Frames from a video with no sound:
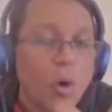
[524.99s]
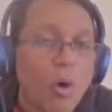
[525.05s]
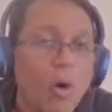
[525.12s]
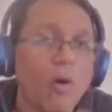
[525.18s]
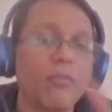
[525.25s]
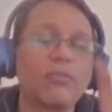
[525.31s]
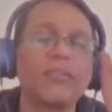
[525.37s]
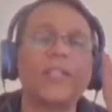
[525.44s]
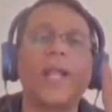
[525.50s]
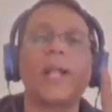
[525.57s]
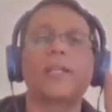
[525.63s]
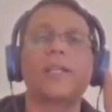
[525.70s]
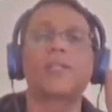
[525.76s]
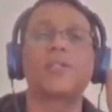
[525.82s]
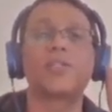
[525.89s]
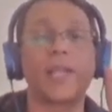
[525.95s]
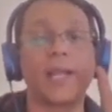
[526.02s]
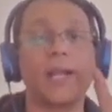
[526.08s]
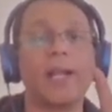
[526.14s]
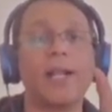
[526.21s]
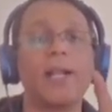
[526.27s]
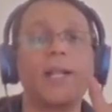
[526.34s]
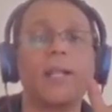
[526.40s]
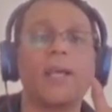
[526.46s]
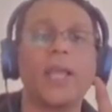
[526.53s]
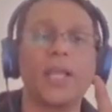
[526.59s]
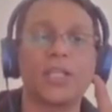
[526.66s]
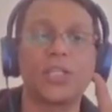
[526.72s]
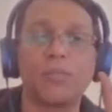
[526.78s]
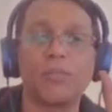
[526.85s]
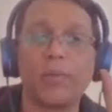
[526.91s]
of that second
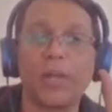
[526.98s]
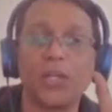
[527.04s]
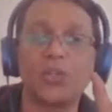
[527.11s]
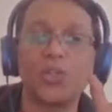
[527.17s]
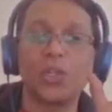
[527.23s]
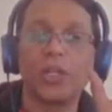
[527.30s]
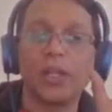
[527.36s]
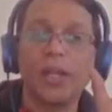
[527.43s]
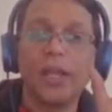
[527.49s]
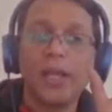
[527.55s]
expression.